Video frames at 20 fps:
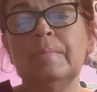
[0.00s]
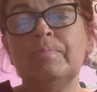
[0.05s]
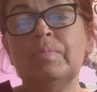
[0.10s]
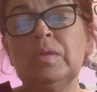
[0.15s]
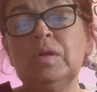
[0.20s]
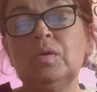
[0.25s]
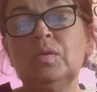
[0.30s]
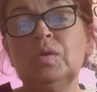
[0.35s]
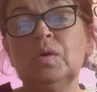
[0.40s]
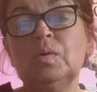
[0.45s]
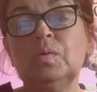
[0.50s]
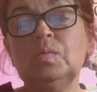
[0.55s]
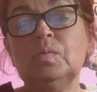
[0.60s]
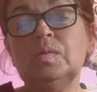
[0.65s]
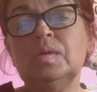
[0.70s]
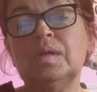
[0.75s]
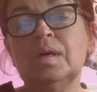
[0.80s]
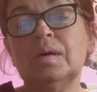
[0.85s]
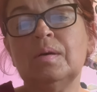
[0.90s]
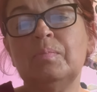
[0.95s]
you know
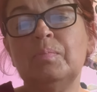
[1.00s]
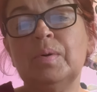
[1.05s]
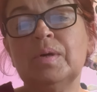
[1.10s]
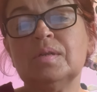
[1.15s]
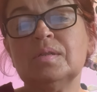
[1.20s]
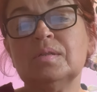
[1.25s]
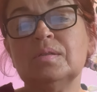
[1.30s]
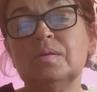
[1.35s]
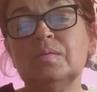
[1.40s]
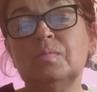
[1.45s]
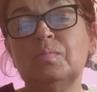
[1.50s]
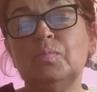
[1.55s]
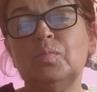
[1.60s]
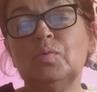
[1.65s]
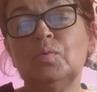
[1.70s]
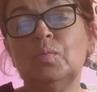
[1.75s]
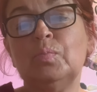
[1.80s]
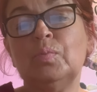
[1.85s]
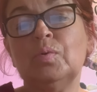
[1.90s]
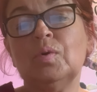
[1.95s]
the person
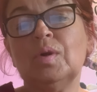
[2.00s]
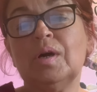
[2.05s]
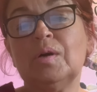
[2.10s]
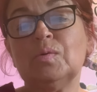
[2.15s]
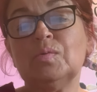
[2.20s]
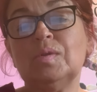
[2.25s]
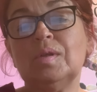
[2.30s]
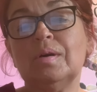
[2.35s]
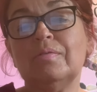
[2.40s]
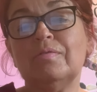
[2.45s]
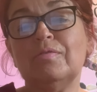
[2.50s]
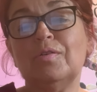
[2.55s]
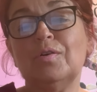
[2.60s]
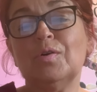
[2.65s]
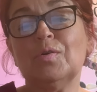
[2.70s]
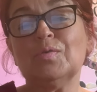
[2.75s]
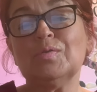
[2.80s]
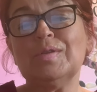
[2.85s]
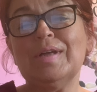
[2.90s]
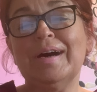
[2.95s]
pull out the
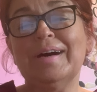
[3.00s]
phone